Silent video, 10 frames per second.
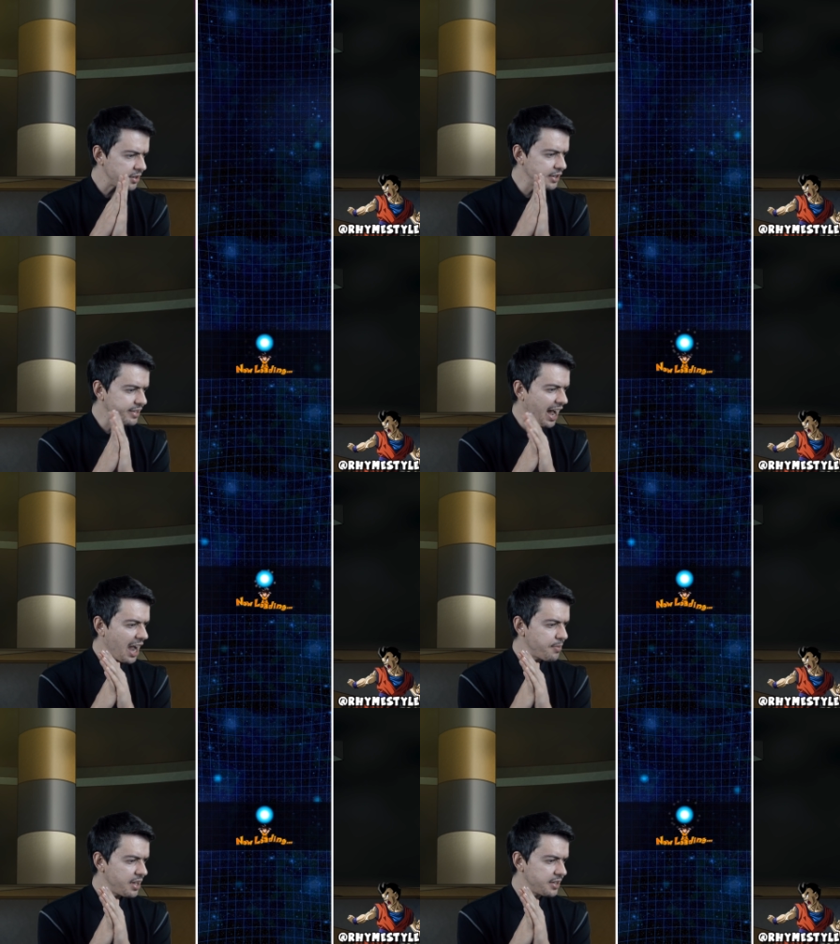The
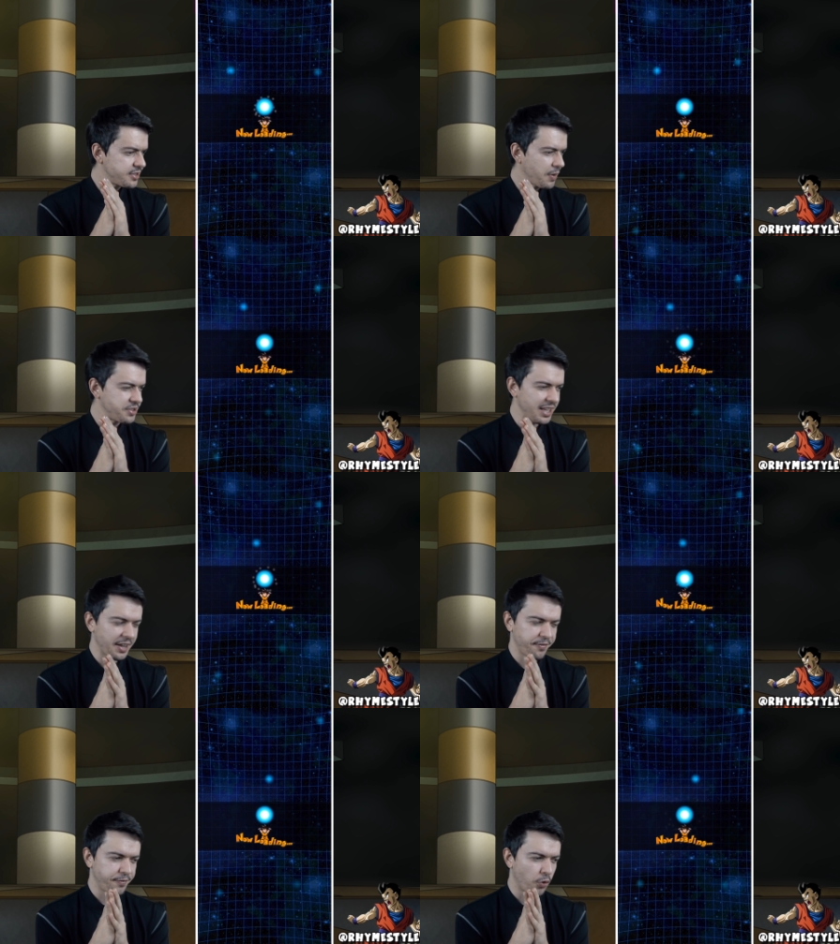time is, I want to say
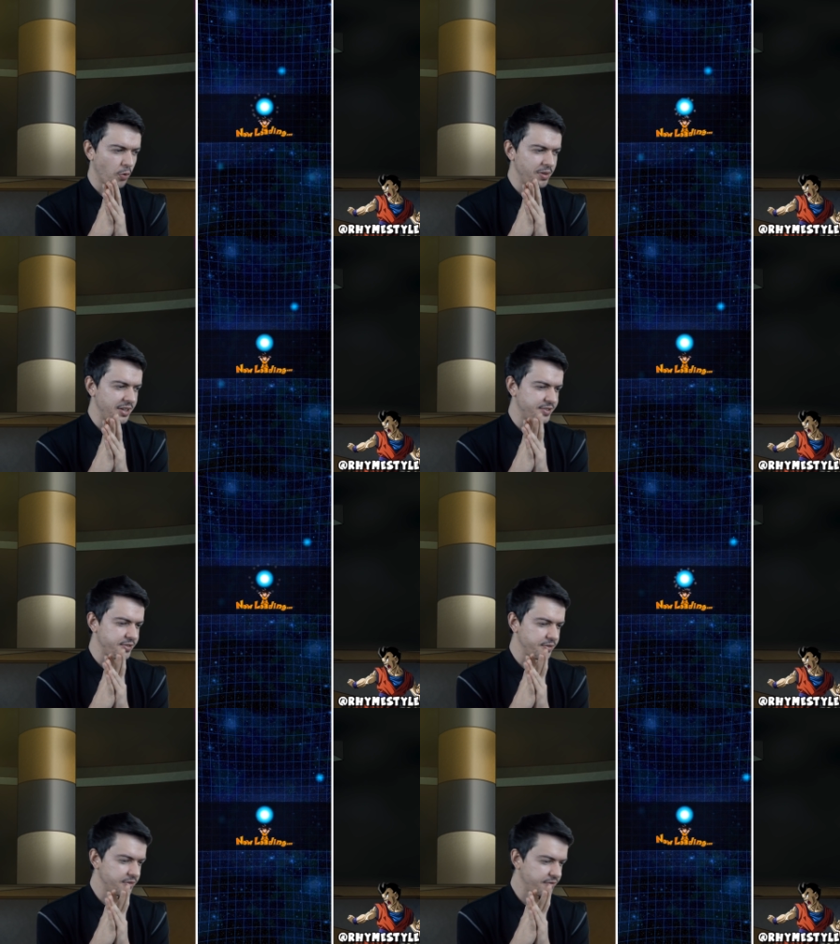like four
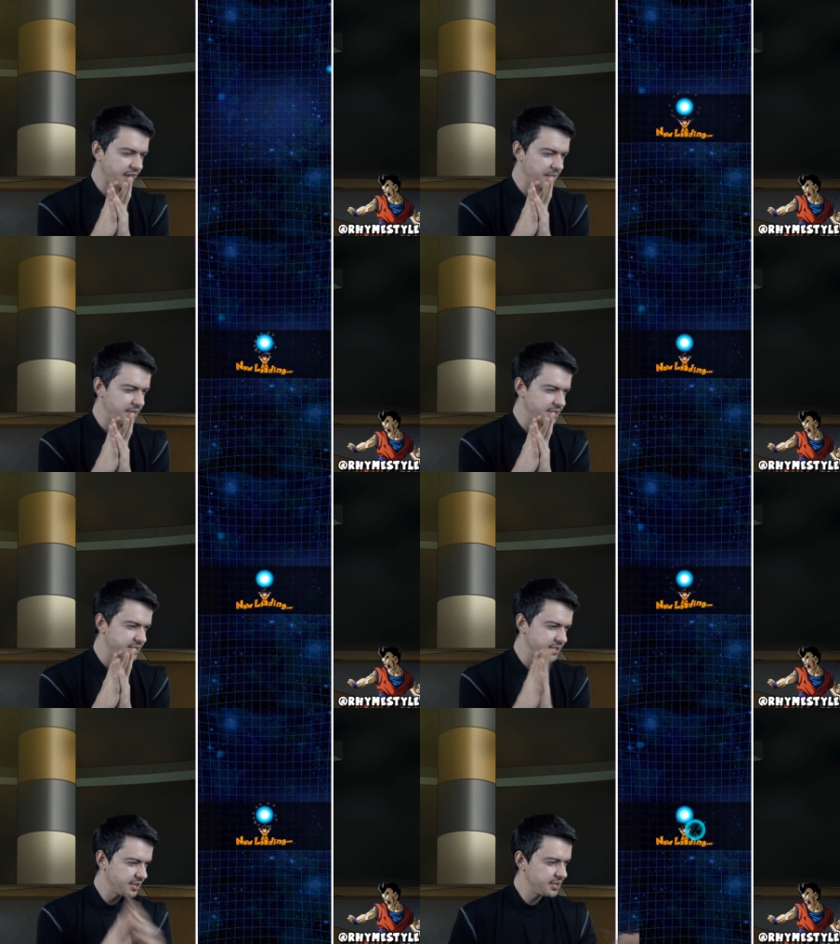minutes, five
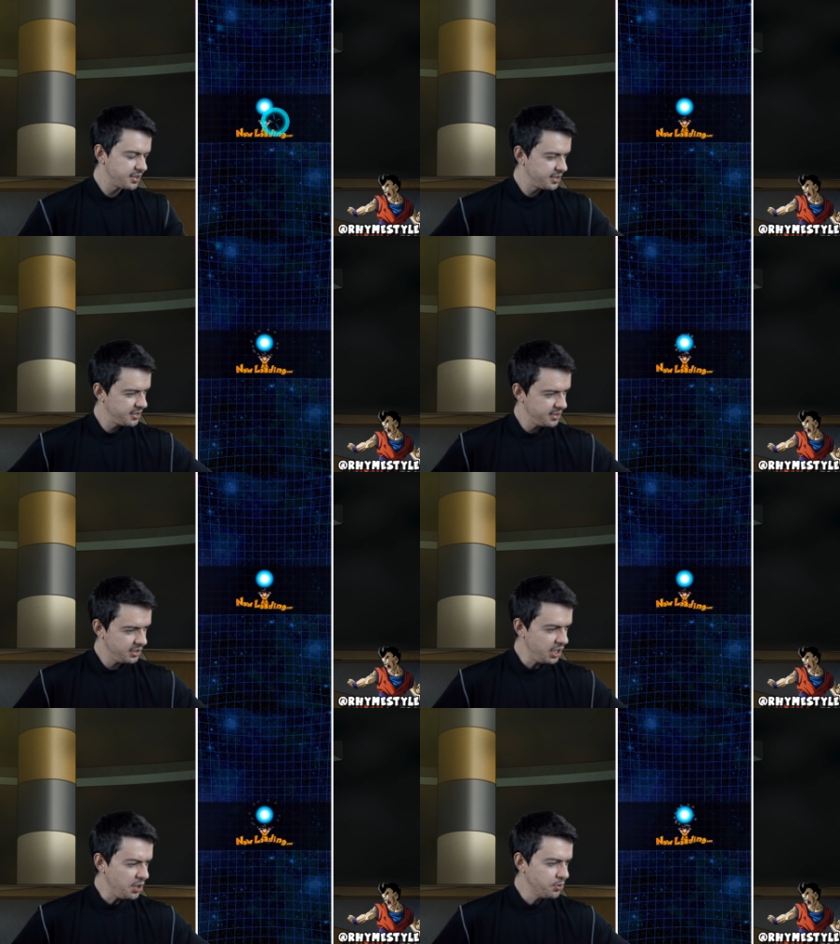minutes.
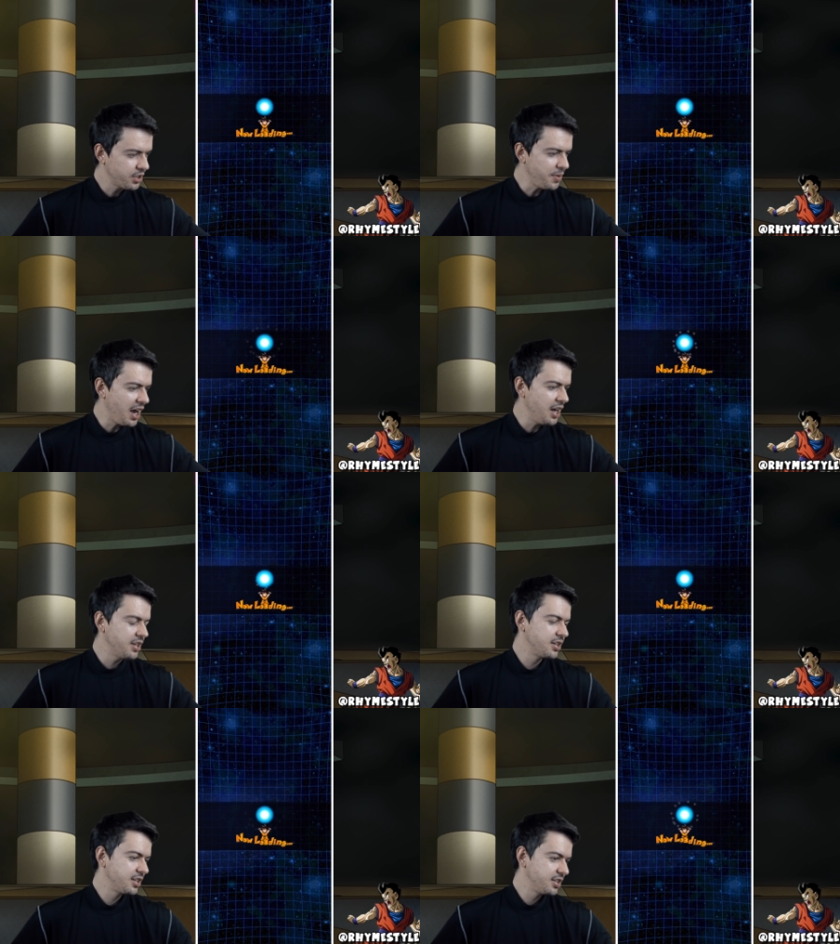Load, come
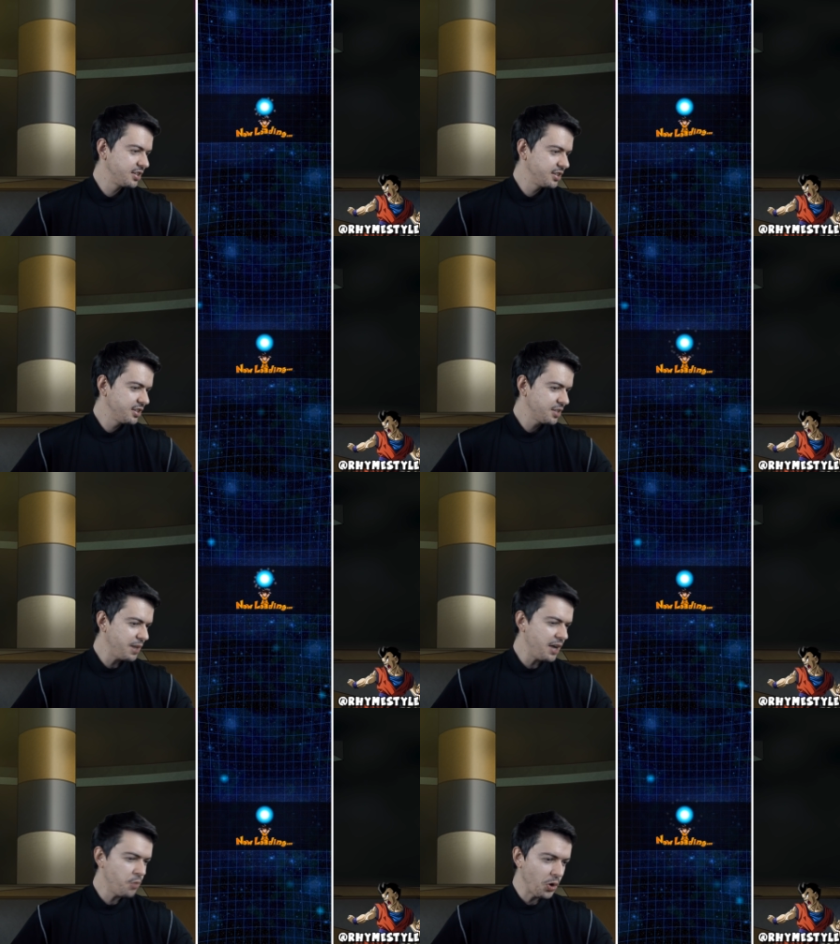on!
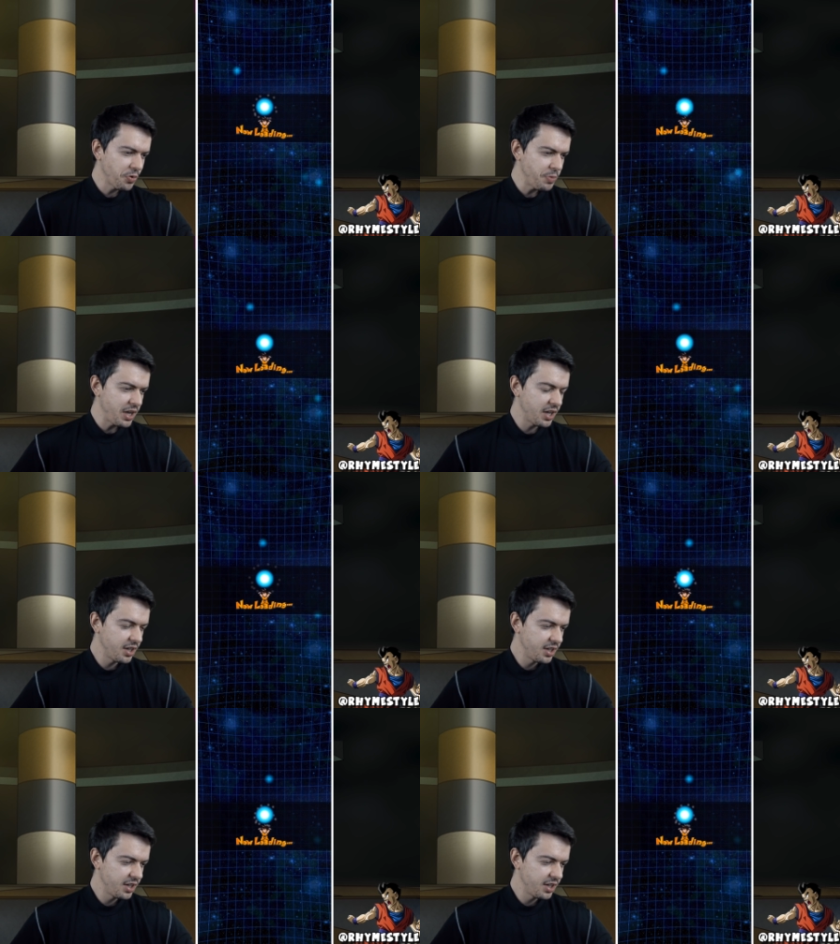Come on, work with me!